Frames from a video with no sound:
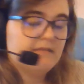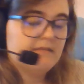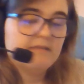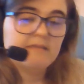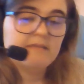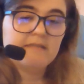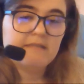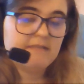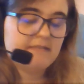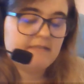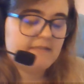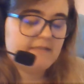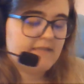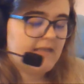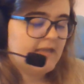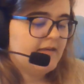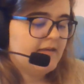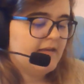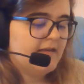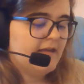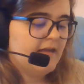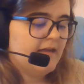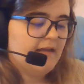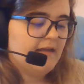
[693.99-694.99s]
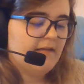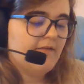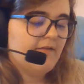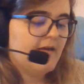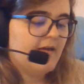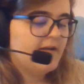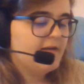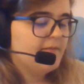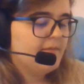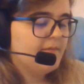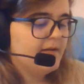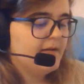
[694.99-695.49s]
Since then, I've
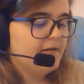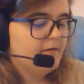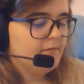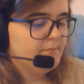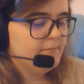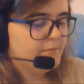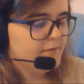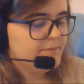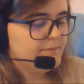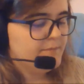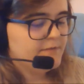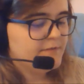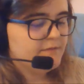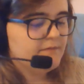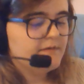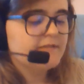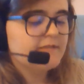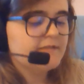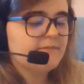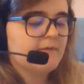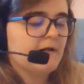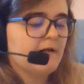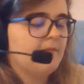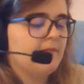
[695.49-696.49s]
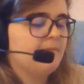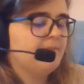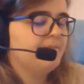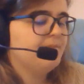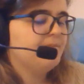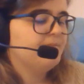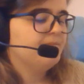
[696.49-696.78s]
added my own poop to it as well.